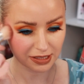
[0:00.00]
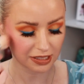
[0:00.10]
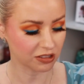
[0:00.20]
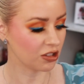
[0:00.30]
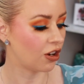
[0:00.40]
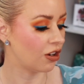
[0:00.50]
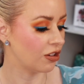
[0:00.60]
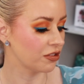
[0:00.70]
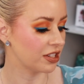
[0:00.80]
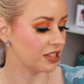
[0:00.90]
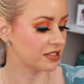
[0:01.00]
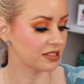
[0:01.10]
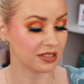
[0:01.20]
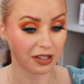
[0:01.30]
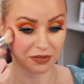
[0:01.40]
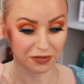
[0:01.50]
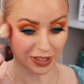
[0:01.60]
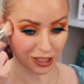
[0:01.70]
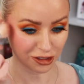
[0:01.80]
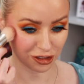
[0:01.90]
is called
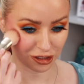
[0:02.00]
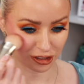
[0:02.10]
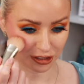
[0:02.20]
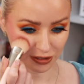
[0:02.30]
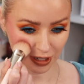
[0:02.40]
Sunflush.